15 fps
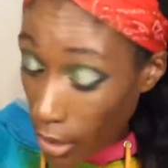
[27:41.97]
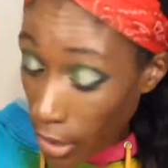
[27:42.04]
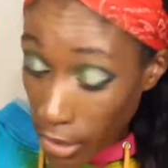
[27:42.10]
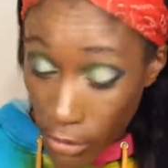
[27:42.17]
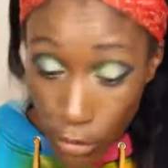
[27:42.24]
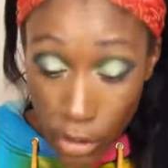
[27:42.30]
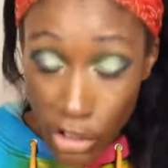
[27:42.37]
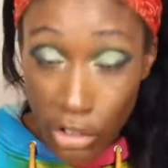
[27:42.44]

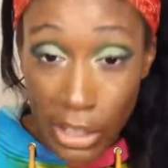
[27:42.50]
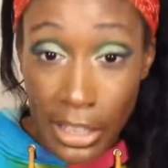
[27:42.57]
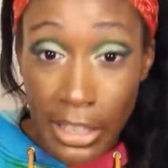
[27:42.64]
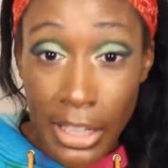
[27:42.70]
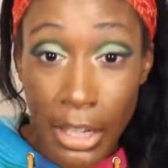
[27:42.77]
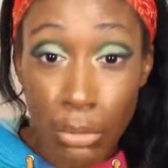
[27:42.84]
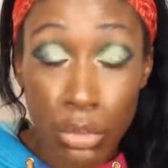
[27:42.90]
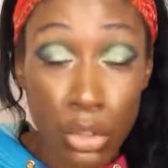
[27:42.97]
it's frustrating in
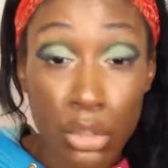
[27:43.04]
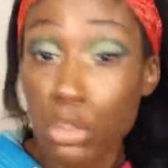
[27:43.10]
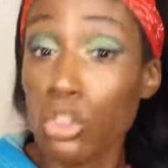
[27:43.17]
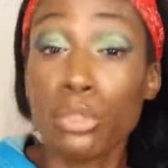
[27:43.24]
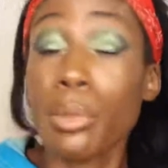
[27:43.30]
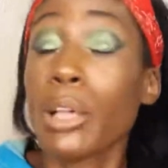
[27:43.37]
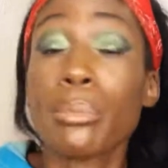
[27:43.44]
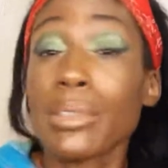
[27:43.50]
that
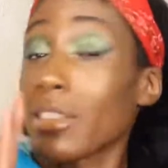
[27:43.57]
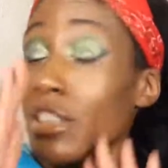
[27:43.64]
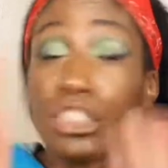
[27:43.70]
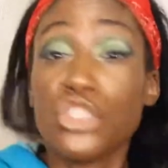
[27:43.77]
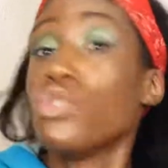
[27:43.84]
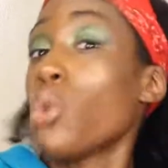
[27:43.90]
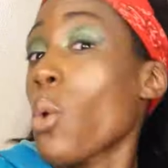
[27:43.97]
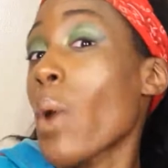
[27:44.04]
retrospect but
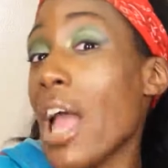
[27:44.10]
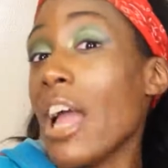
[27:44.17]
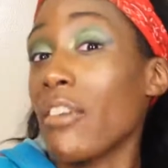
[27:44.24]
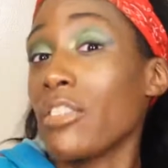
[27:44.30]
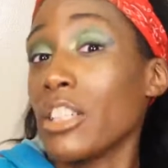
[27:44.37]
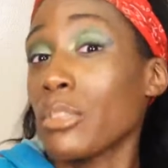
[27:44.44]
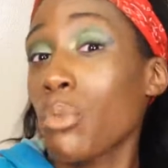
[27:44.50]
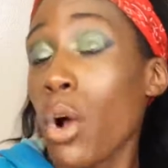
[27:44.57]
since you don't
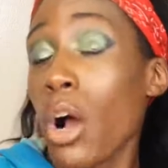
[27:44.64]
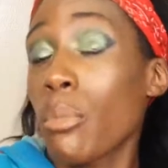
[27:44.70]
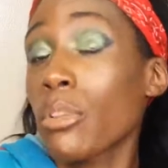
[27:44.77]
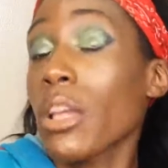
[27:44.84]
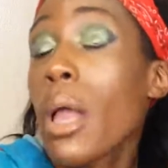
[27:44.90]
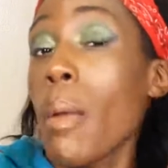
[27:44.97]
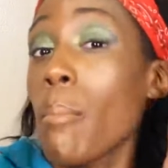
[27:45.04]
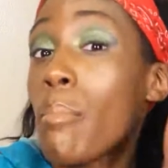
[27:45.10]
have these problems